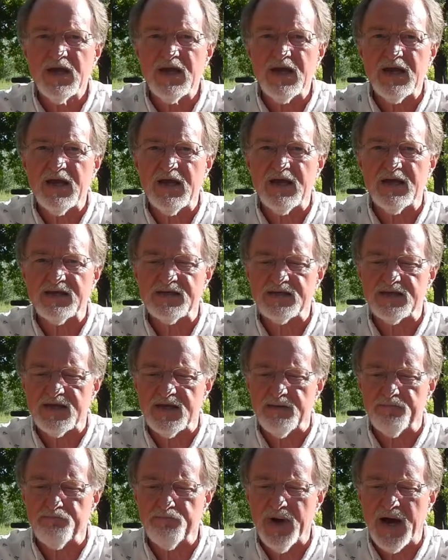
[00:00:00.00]
is
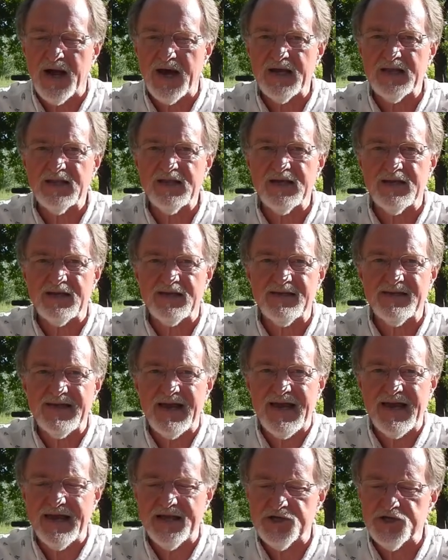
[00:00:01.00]
the Pilot
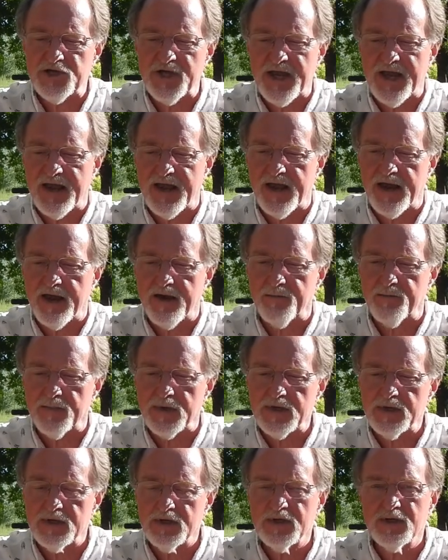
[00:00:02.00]
Dash Cam.
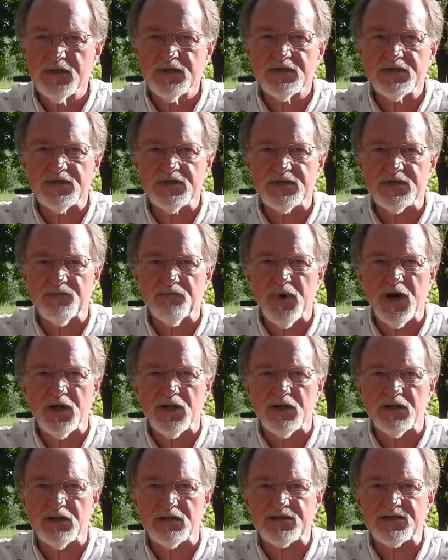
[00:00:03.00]
This is a
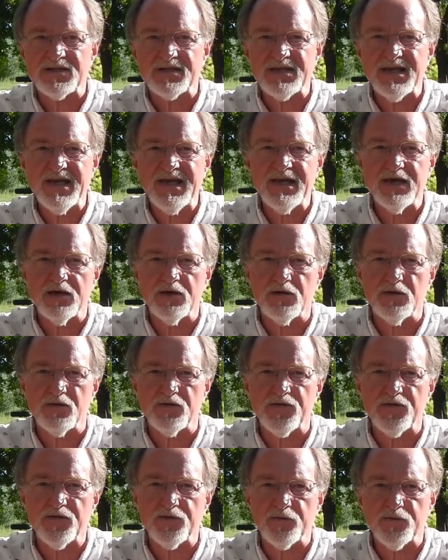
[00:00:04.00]
model
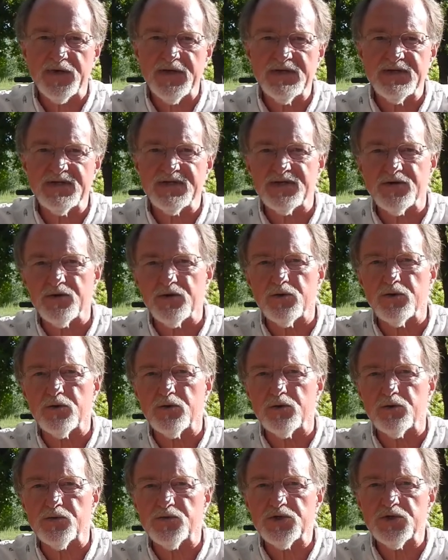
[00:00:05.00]

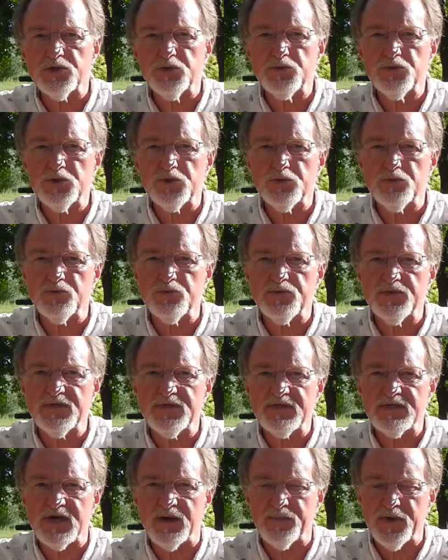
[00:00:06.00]

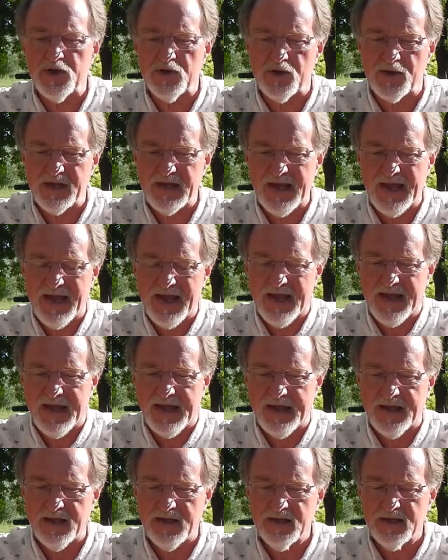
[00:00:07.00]

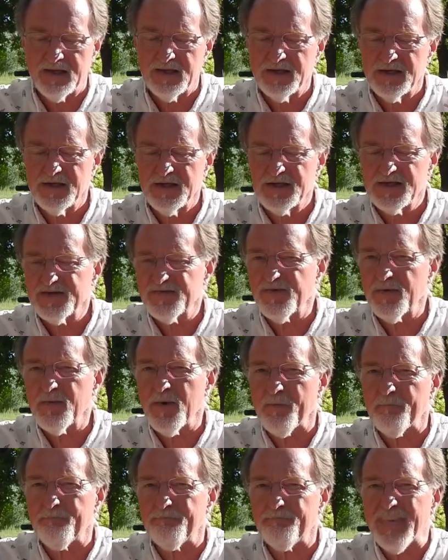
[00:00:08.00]
CL3022WK. It's from
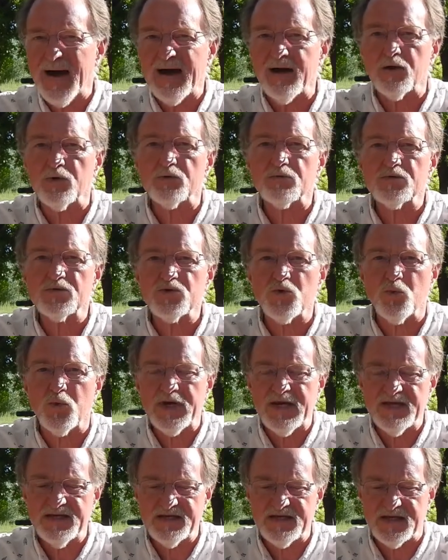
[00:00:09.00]
about
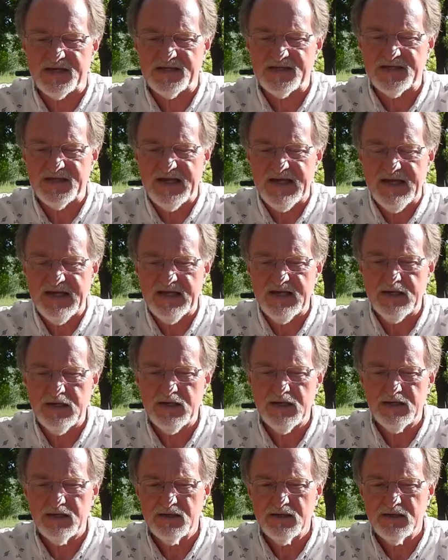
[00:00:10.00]
2016